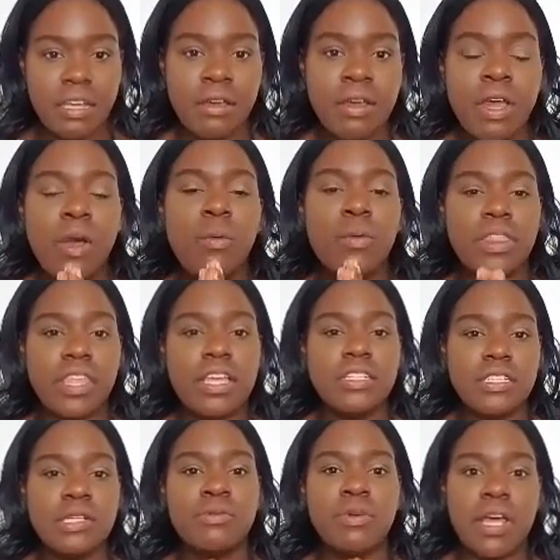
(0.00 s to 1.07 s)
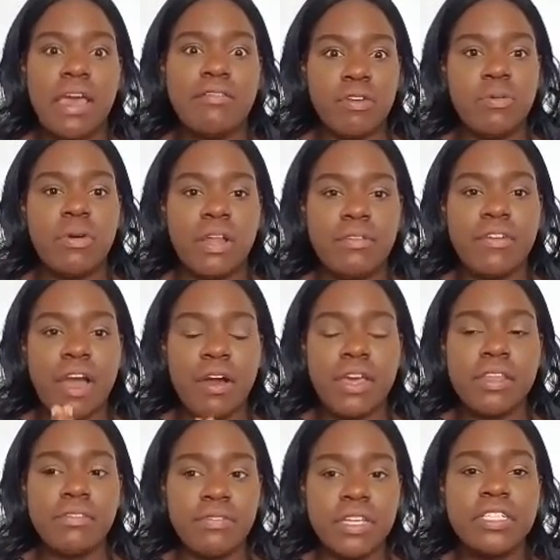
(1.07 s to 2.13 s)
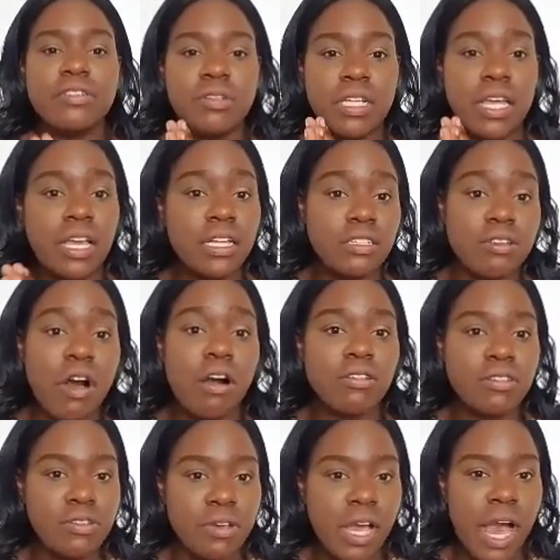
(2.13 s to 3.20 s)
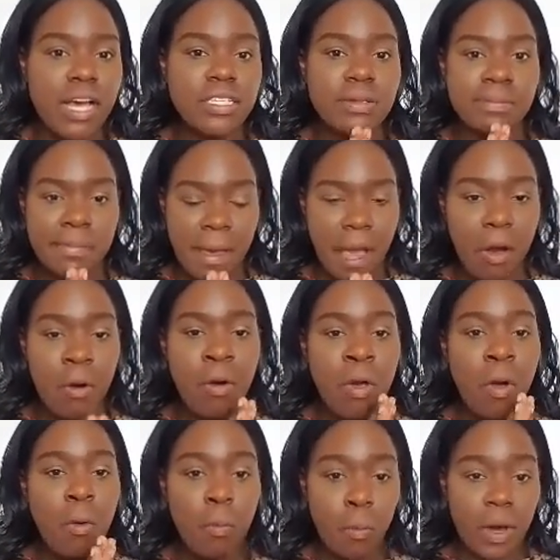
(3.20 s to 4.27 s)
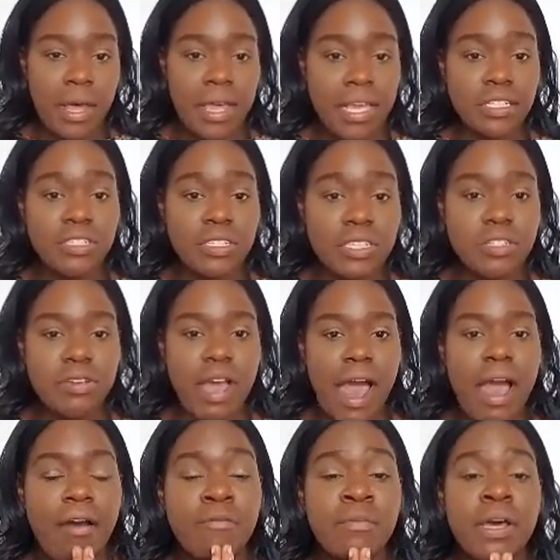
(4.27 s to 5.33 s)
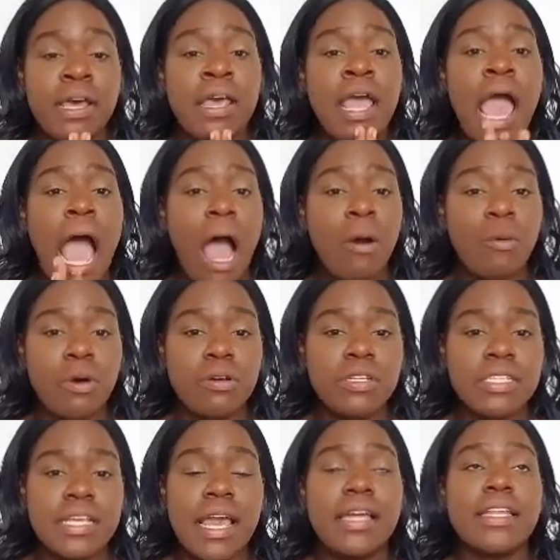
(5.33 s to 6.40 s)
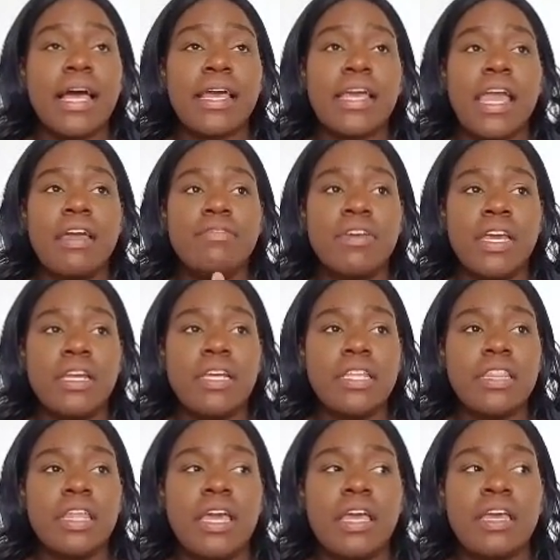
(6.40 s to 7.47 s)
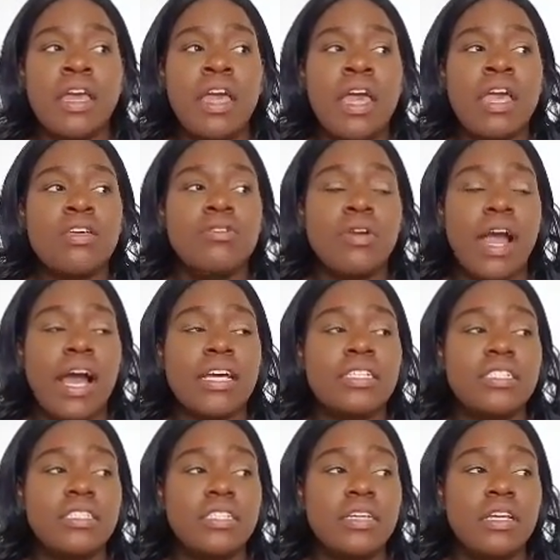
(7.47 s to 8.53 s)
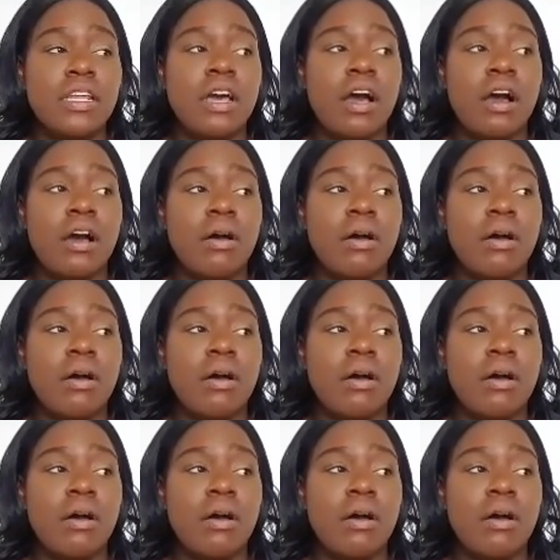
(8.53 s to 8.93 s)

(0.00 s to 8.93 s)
sit with each and every one of y'all individually and talk to you guys about what interests you have. But I will say, like, if anything, you guys should